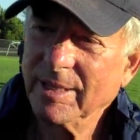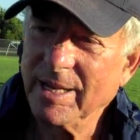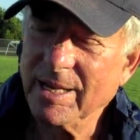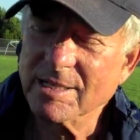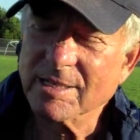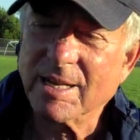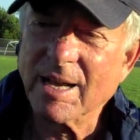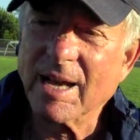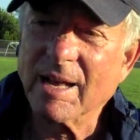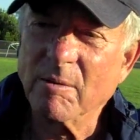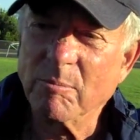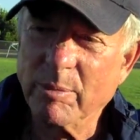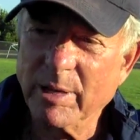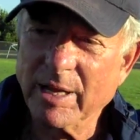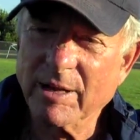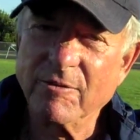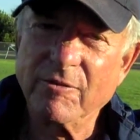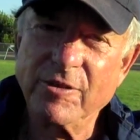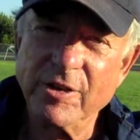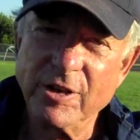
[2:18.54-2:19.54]
He's got a
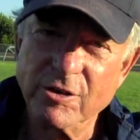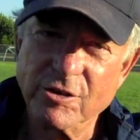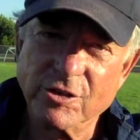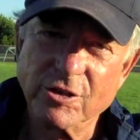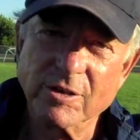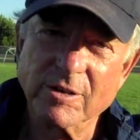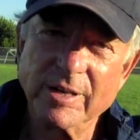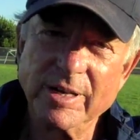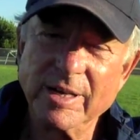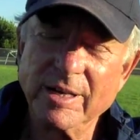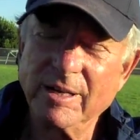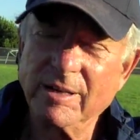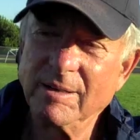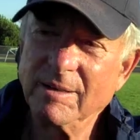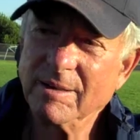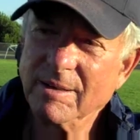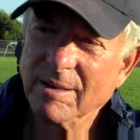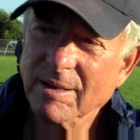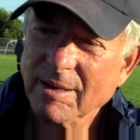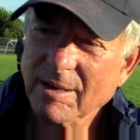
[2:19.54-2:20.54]
big future.
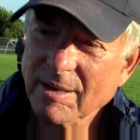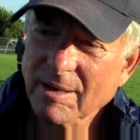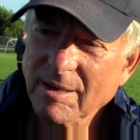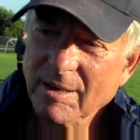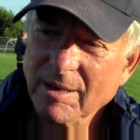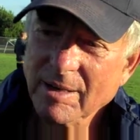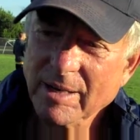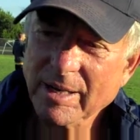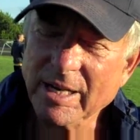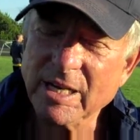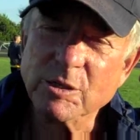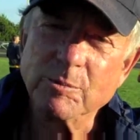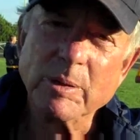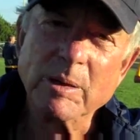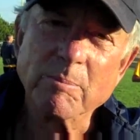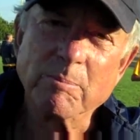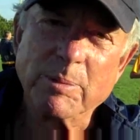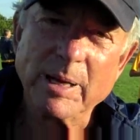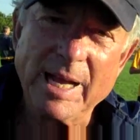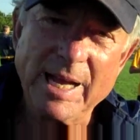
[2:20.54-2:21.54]
He's
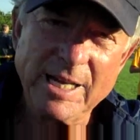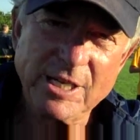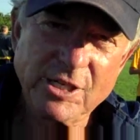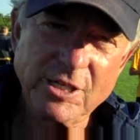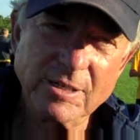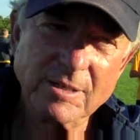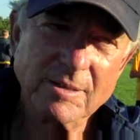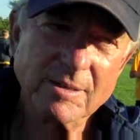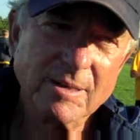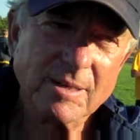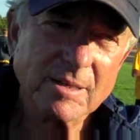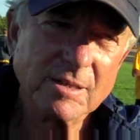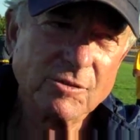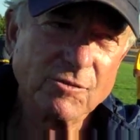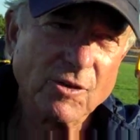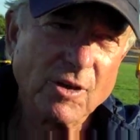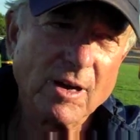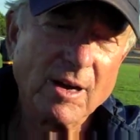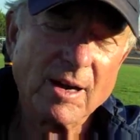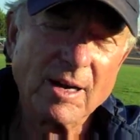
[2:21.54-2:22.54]
been patient as
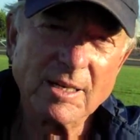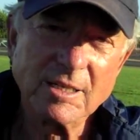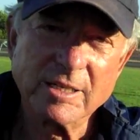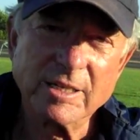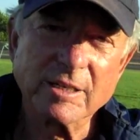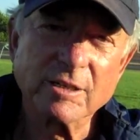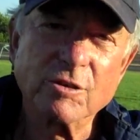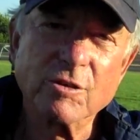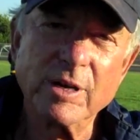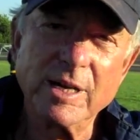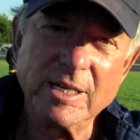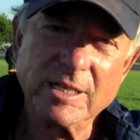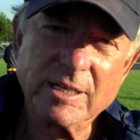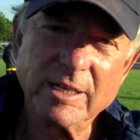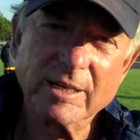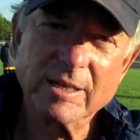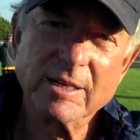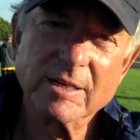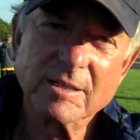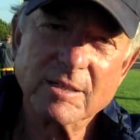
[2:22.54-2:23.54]
far as
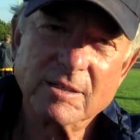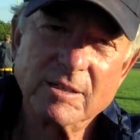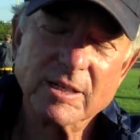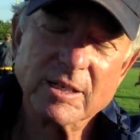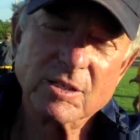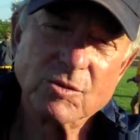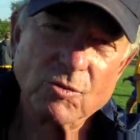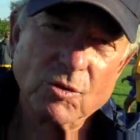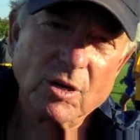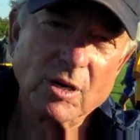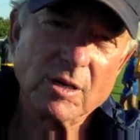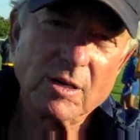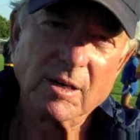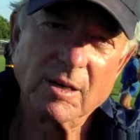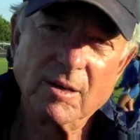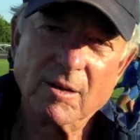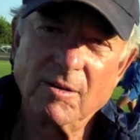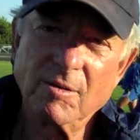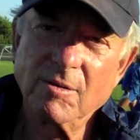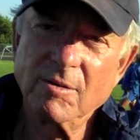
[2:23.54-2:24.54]
increasing his
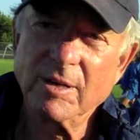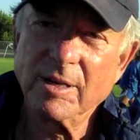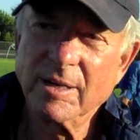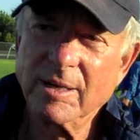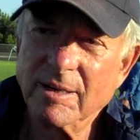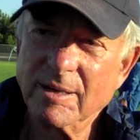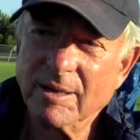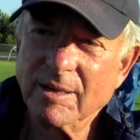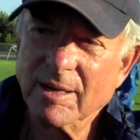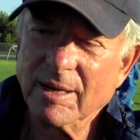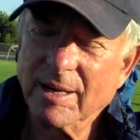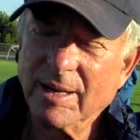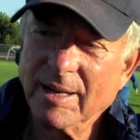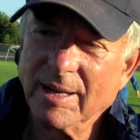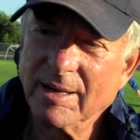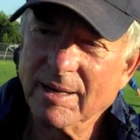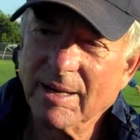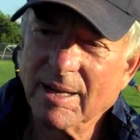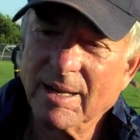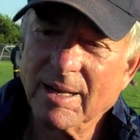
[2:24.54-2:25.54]
workload,
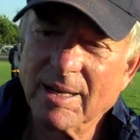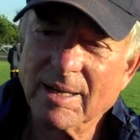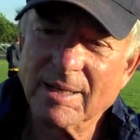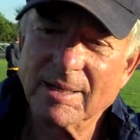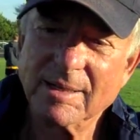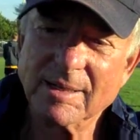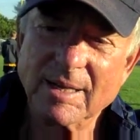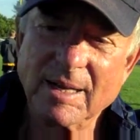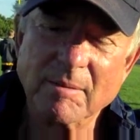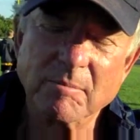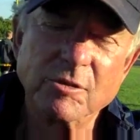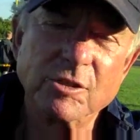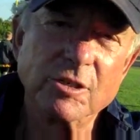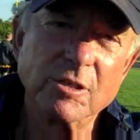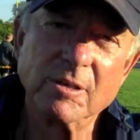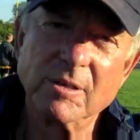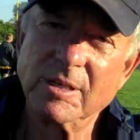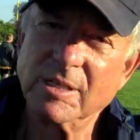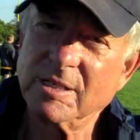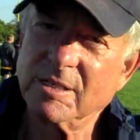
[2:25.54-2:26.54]
and I'm
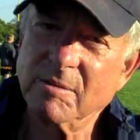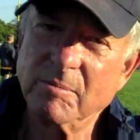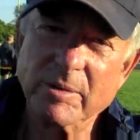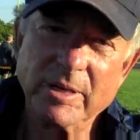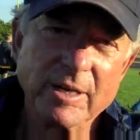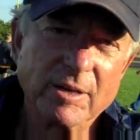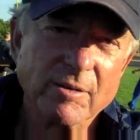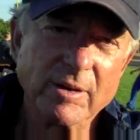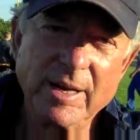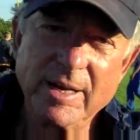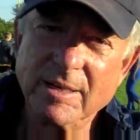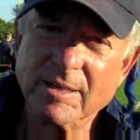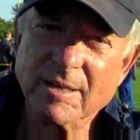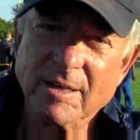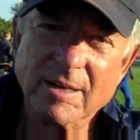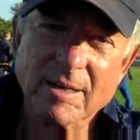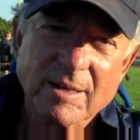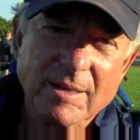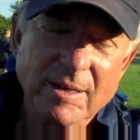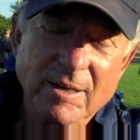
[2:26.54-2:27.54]
sure he's going to be a great
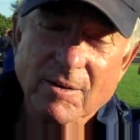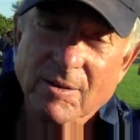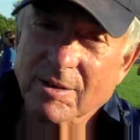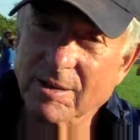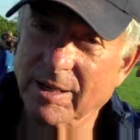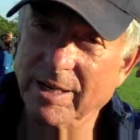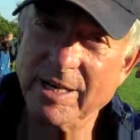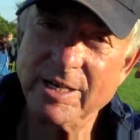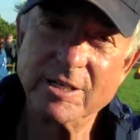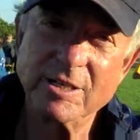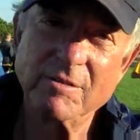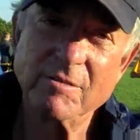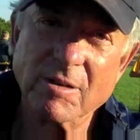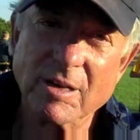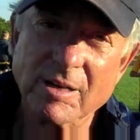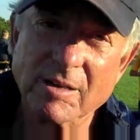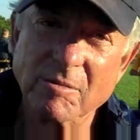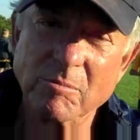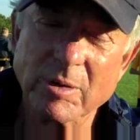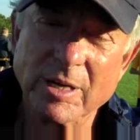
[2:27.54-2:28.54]
collegiate
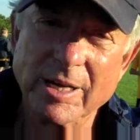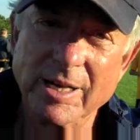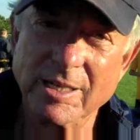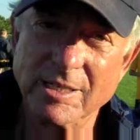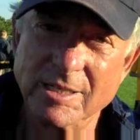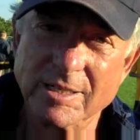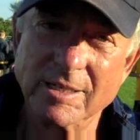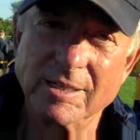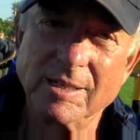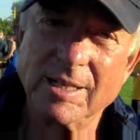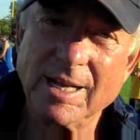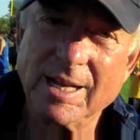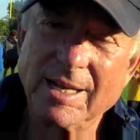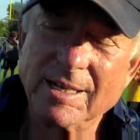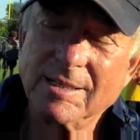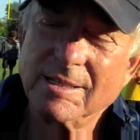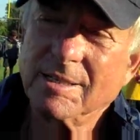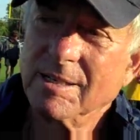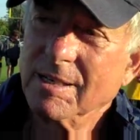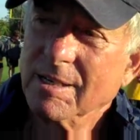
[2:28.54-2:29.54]
runner, but he still
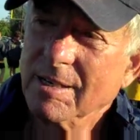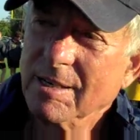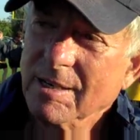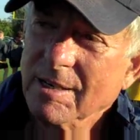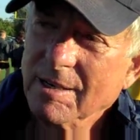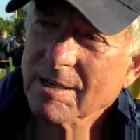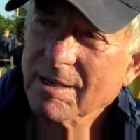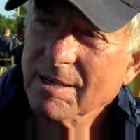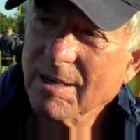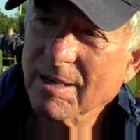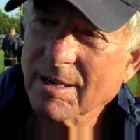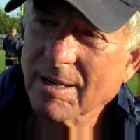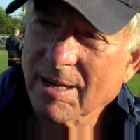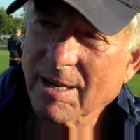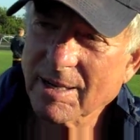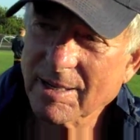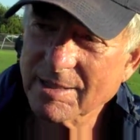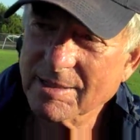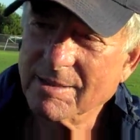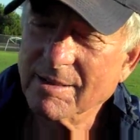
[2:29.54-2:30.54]
has.
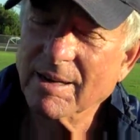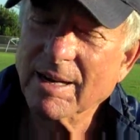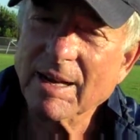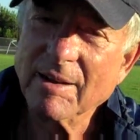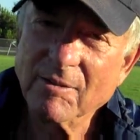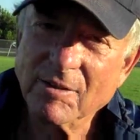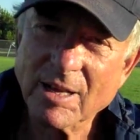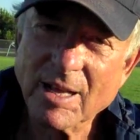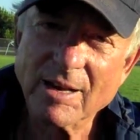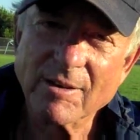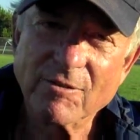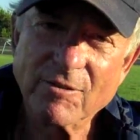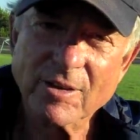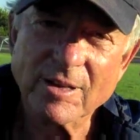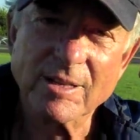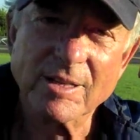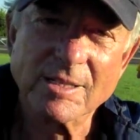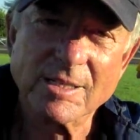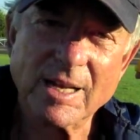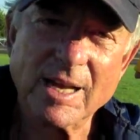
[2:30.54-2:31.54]
He's going to have a lot of
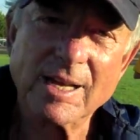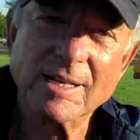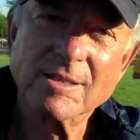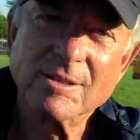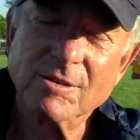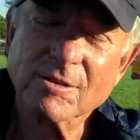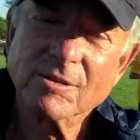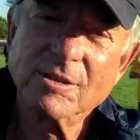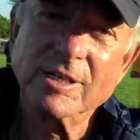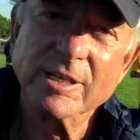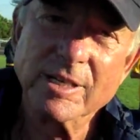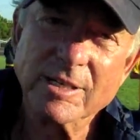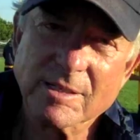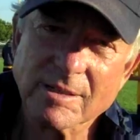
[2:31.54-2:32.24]
fun this high school season.